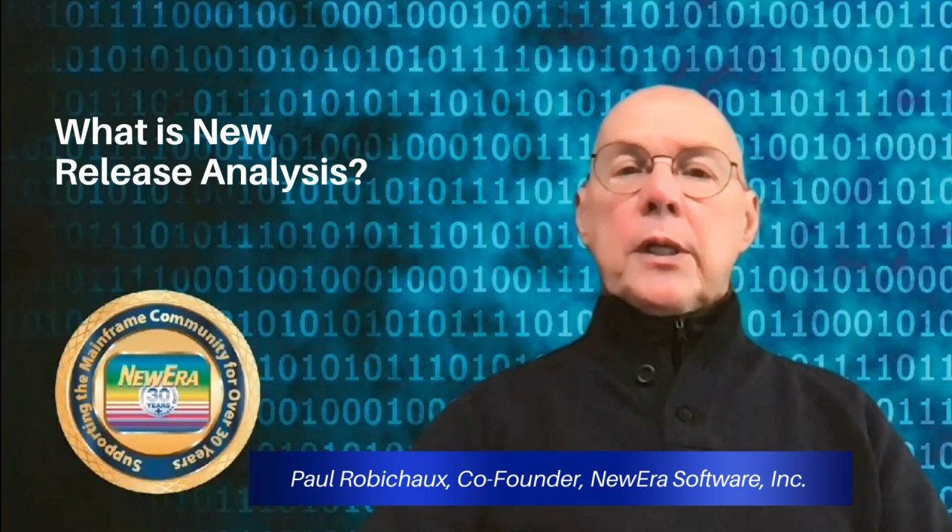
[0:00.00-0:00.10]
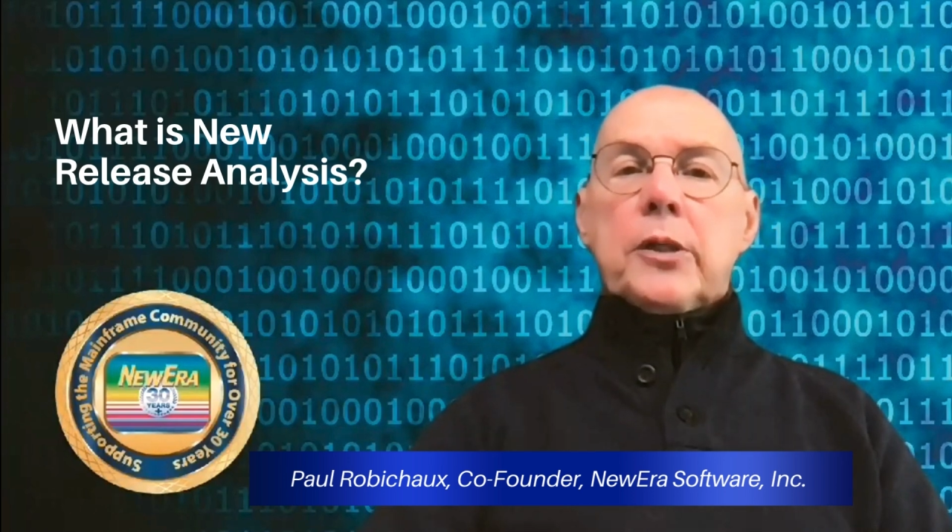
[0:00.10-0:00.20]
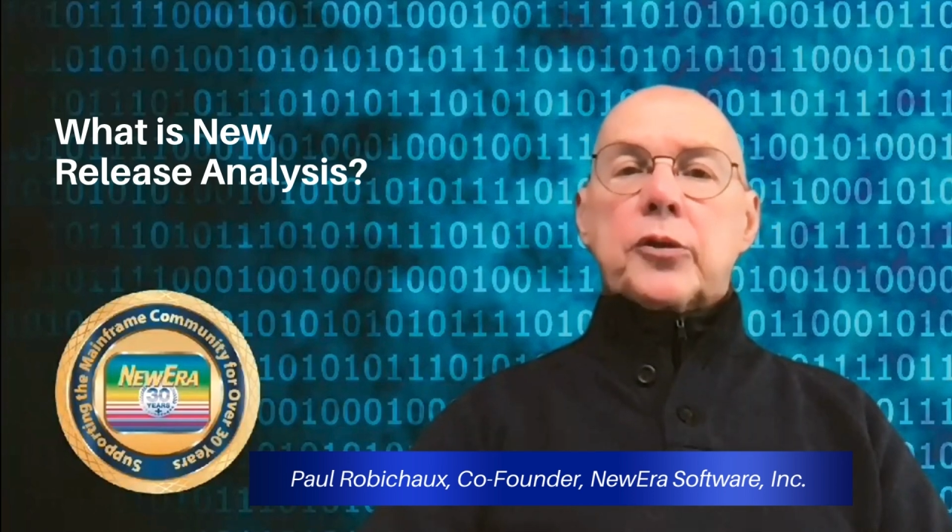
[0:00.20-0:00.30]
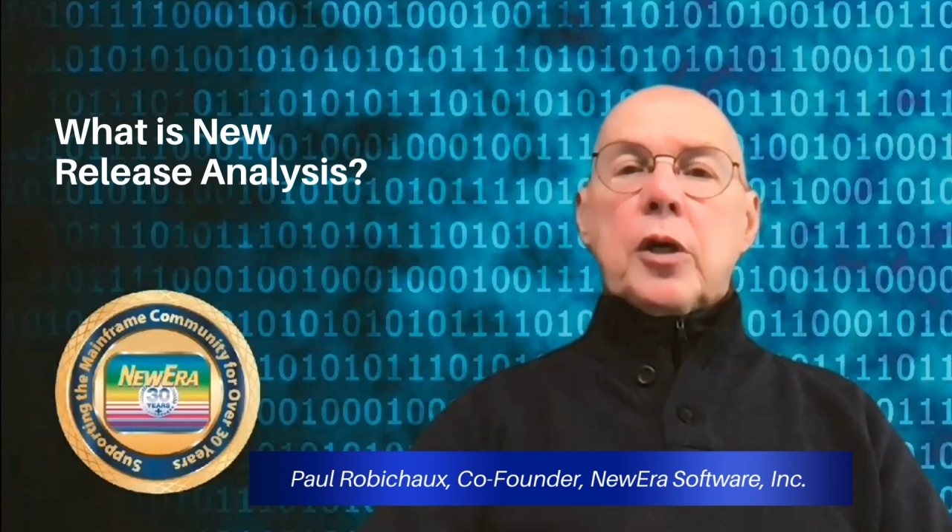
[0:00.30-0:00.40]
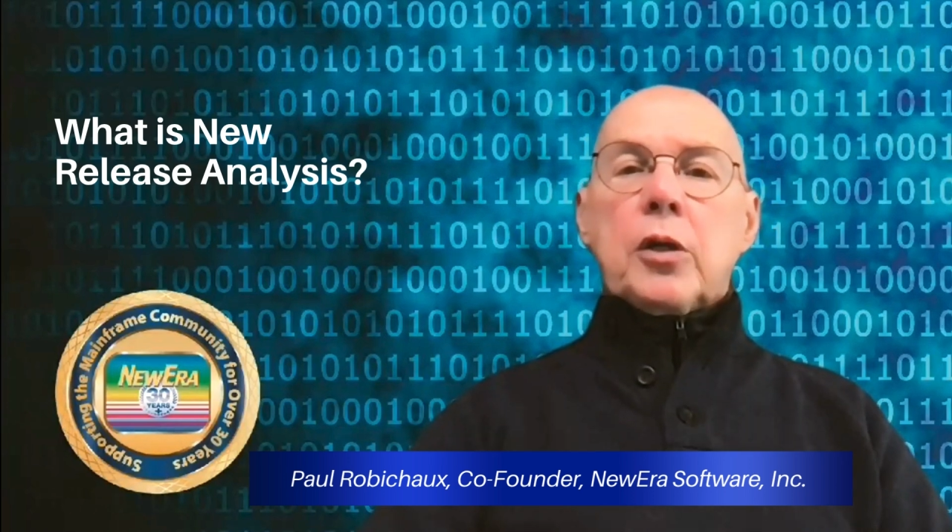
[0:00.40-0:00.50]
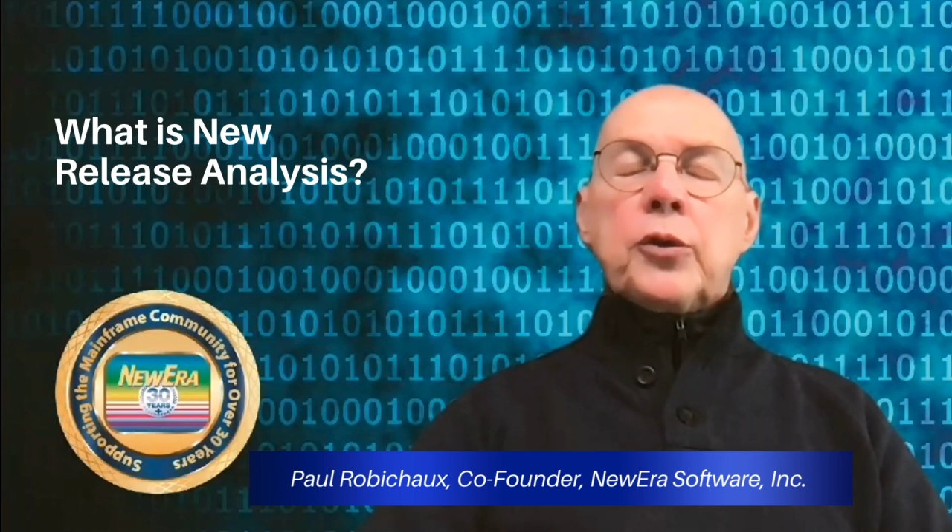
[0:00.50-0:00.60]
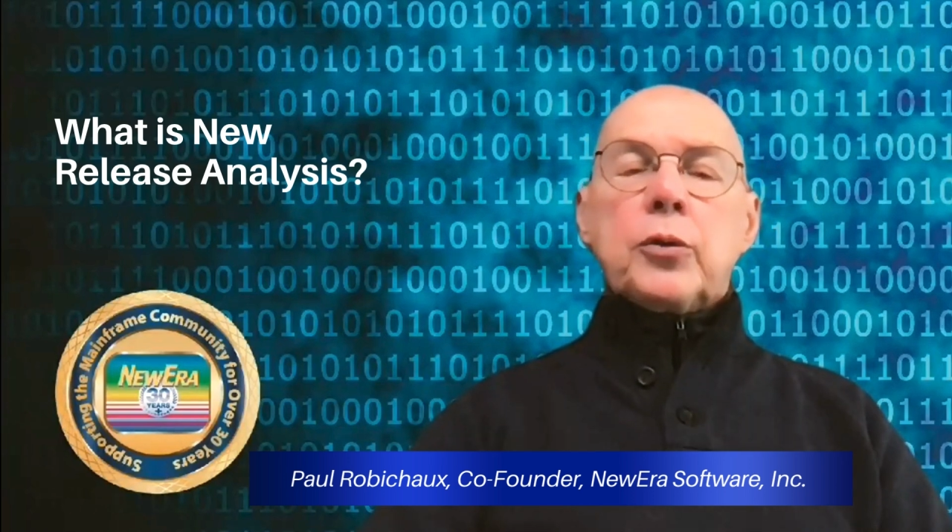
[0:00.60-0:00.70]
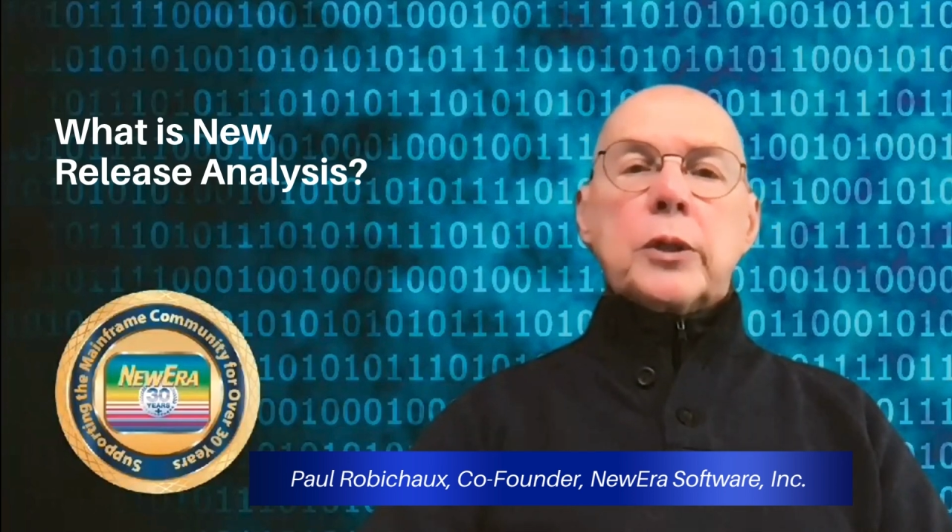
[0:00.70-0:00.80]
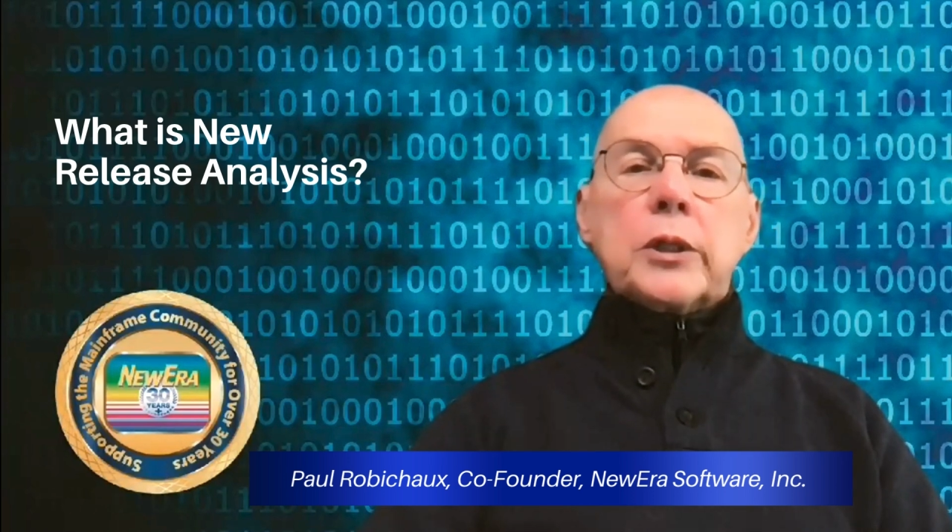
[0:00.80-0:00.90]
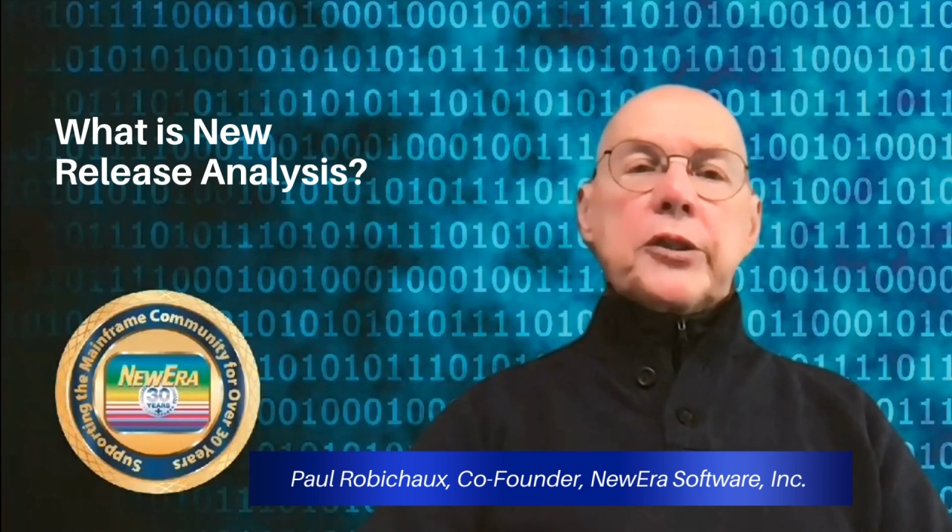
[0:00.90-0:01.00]
is called New
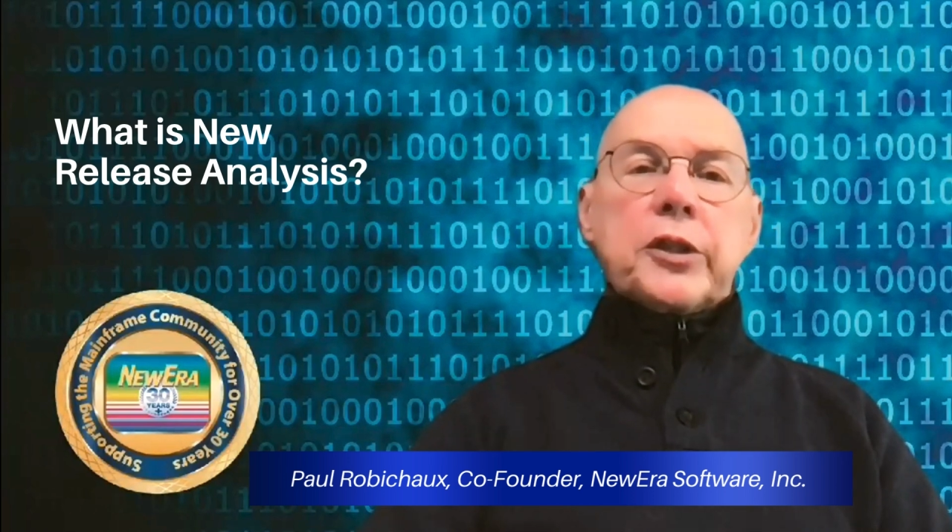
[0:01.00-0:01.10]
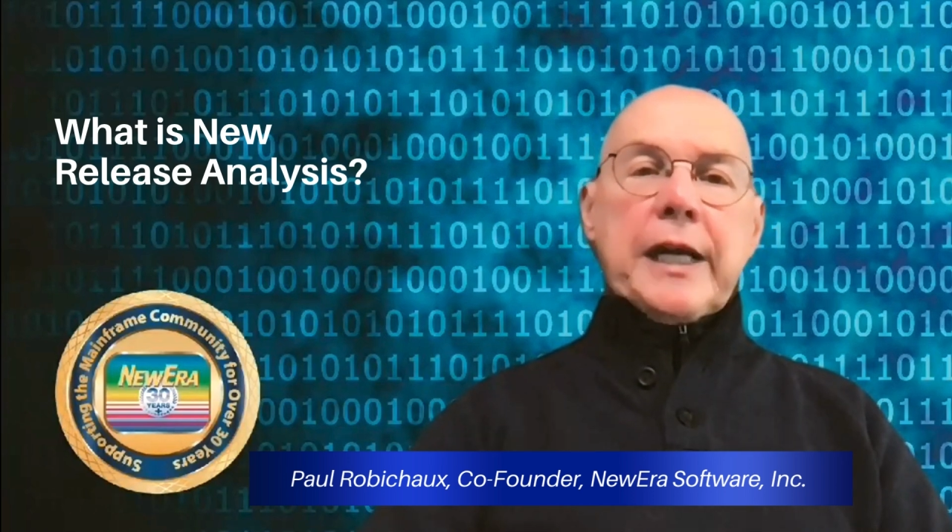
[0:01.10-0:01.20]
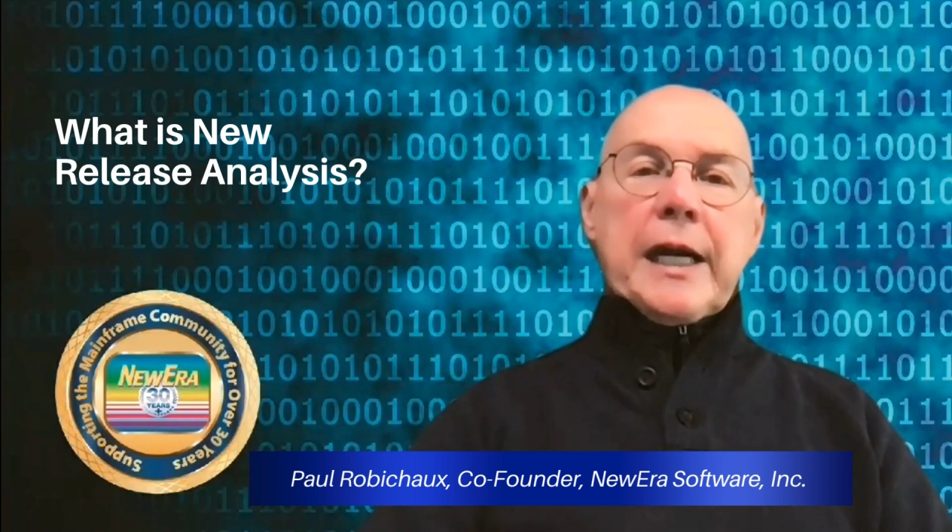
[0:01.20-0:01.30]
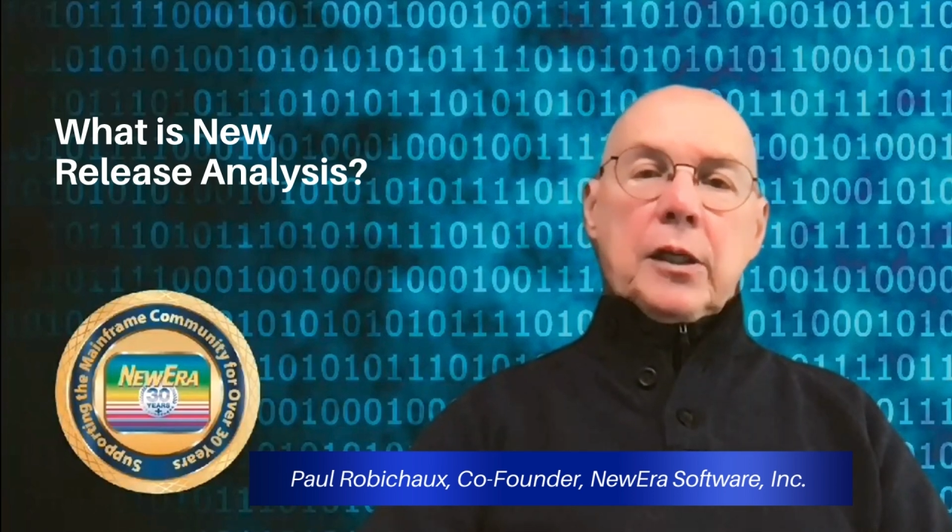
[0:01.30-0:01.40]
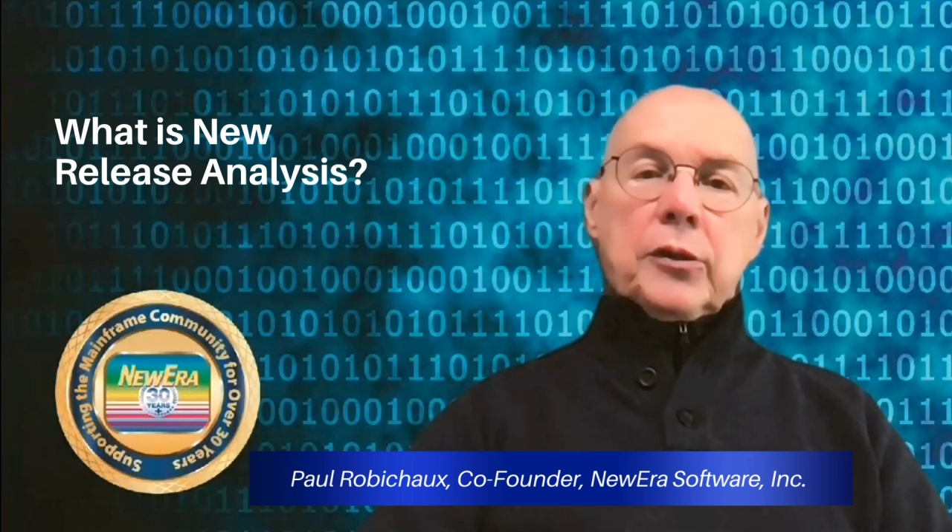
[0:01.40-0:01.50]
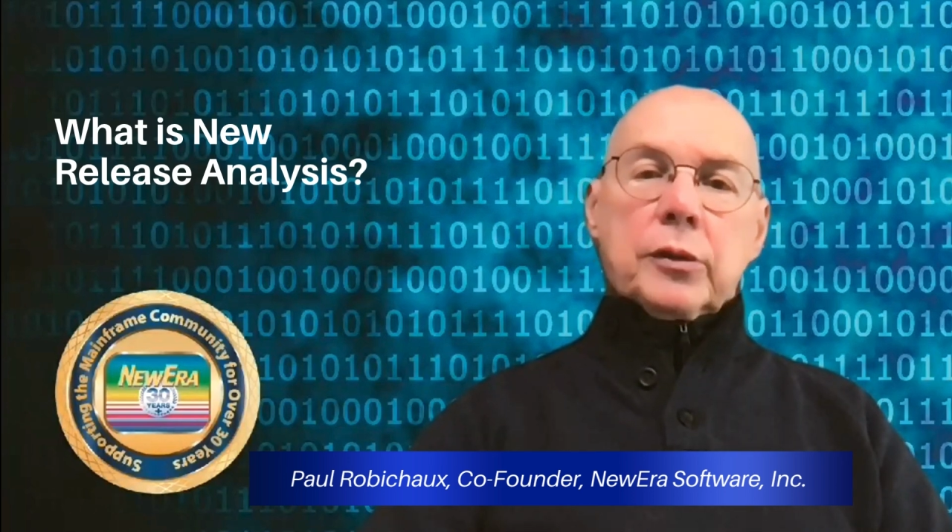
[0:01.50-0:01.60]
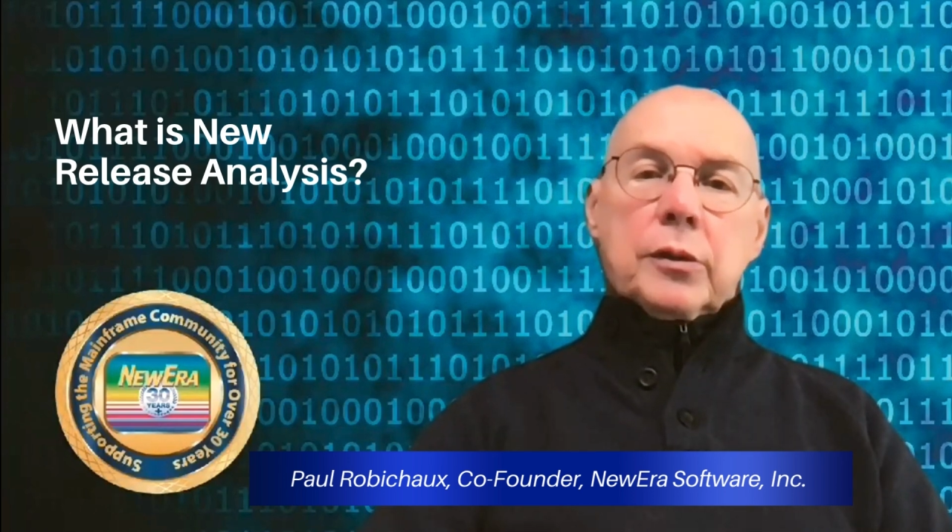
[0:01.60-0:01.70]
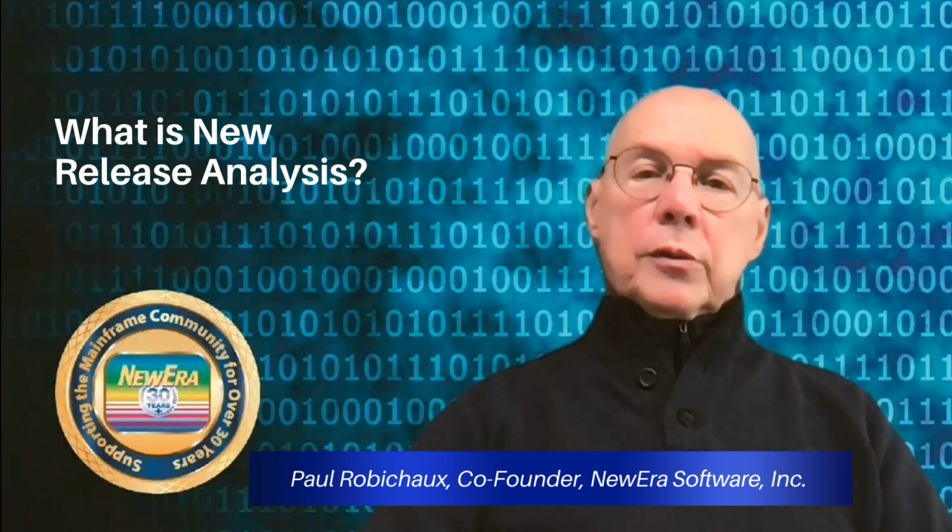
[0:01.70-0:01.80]
Release Analysis.